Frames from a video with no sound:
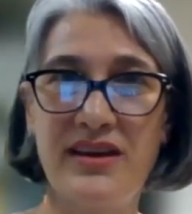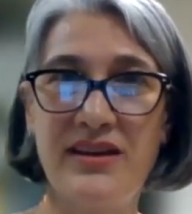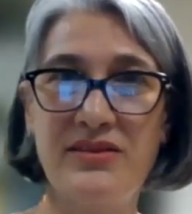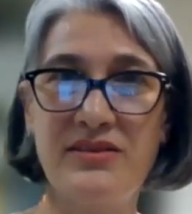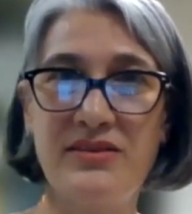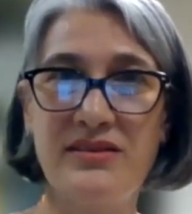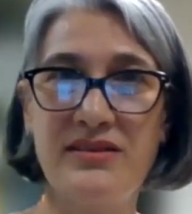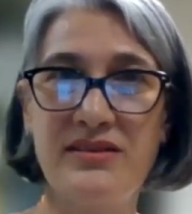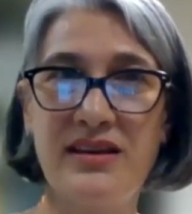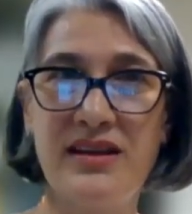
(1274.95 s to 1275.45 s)

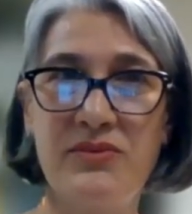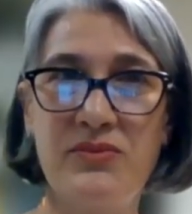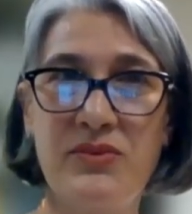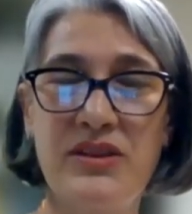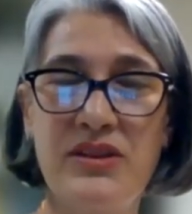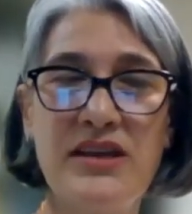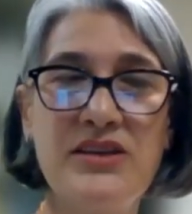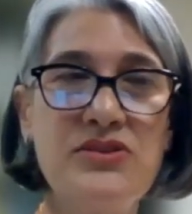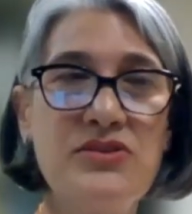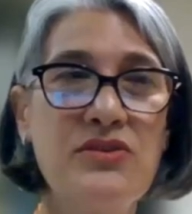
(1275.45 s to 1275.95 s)
And when
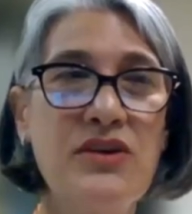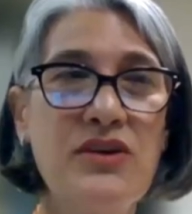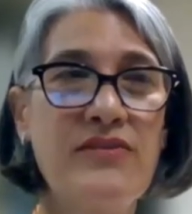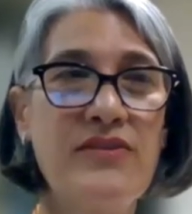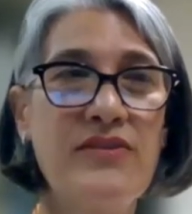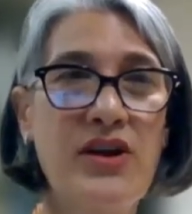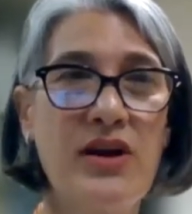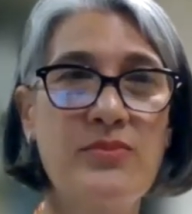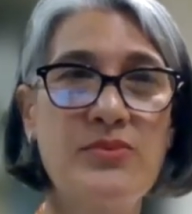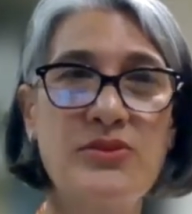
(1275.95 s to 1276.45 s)
they do have
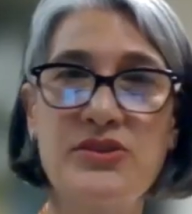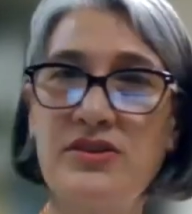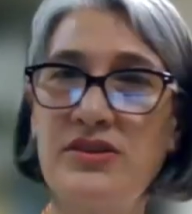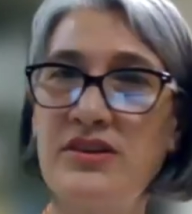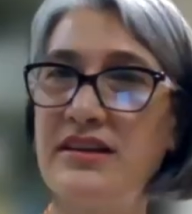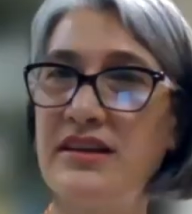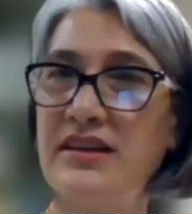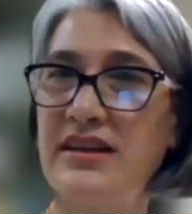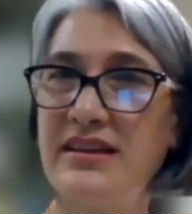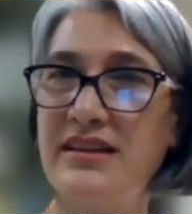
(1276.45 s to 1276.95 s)
an
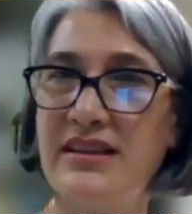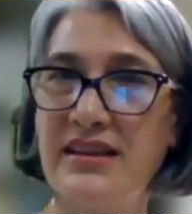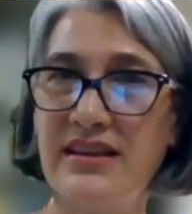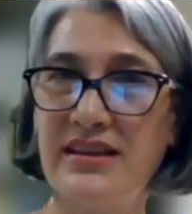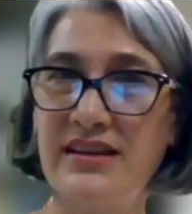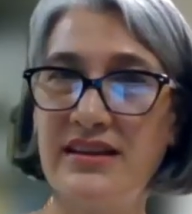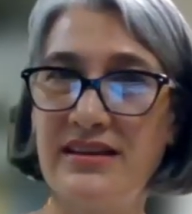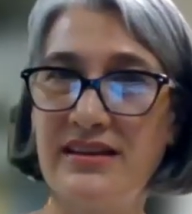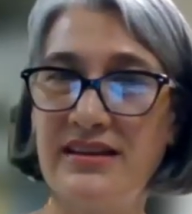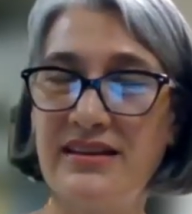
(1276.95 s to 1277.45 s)
opportunity,
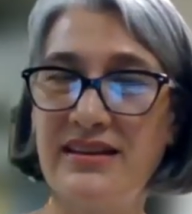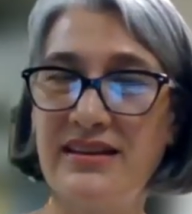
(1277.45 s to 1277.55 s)
then